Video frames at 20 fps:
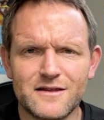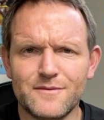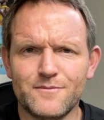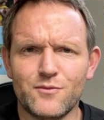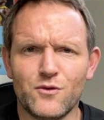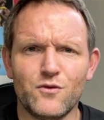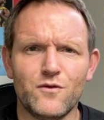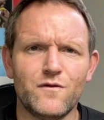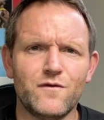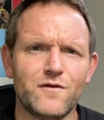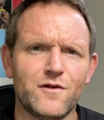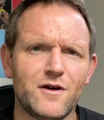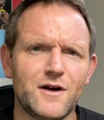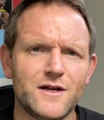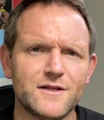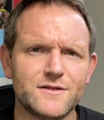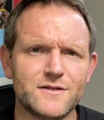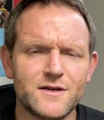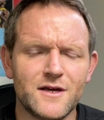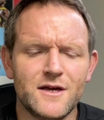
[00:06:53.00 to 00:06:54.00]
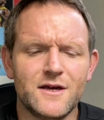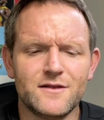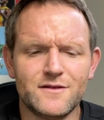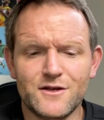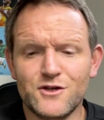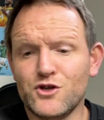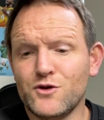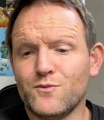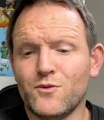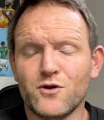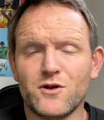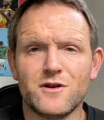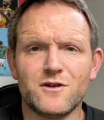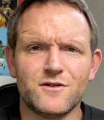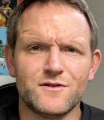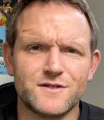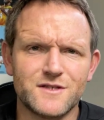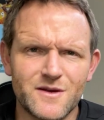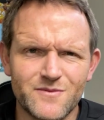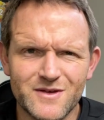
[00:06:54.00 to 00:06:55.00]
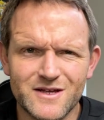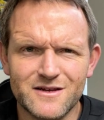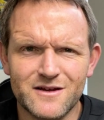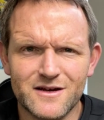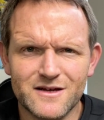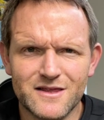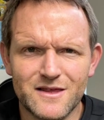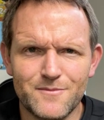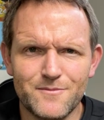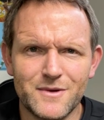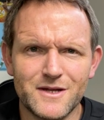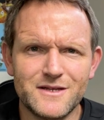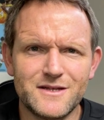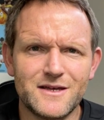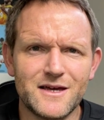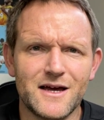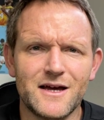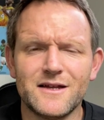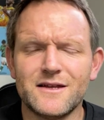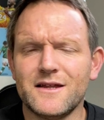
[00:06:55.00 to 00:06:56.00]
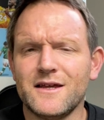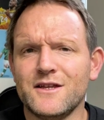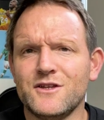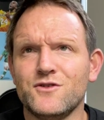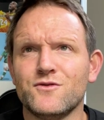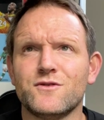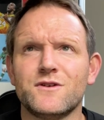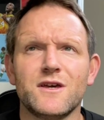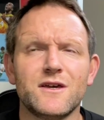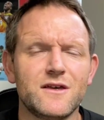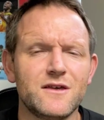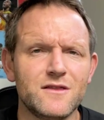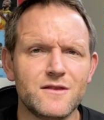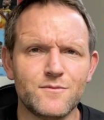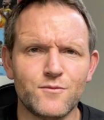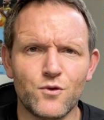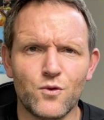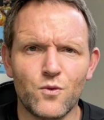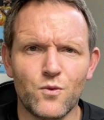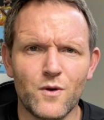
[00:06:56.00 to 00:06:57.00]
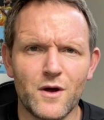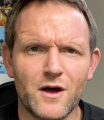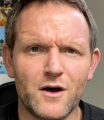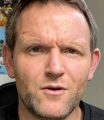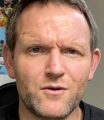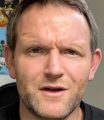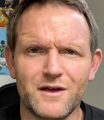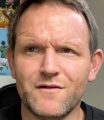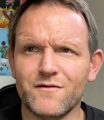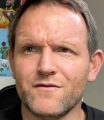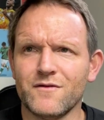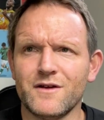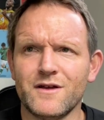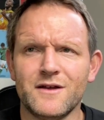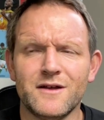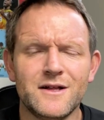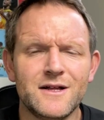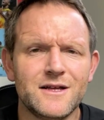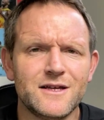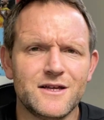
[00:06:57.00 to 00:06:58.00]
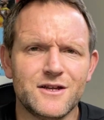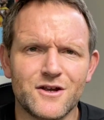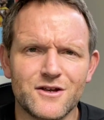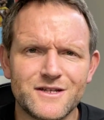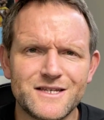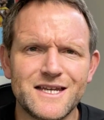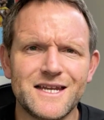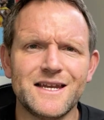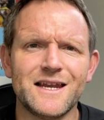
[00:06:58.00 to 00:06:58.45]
ball flights, then you put it on something like the mid cut and you're kicking the ball well every 10